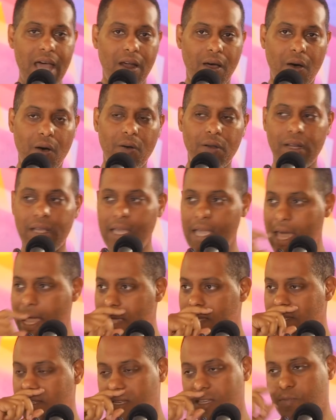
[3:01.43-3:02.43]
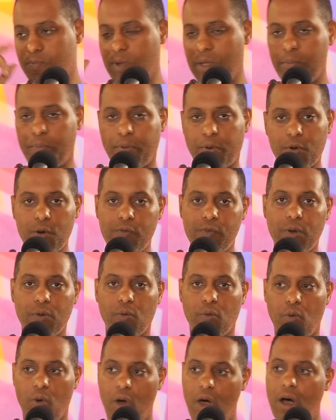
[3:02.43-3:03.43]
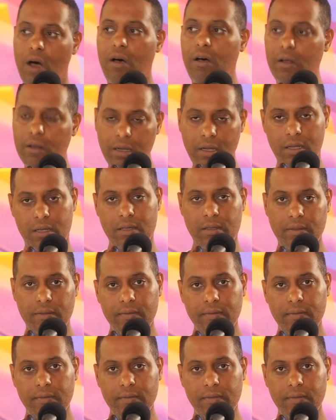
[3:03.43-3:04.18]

not only has this been proven wrong,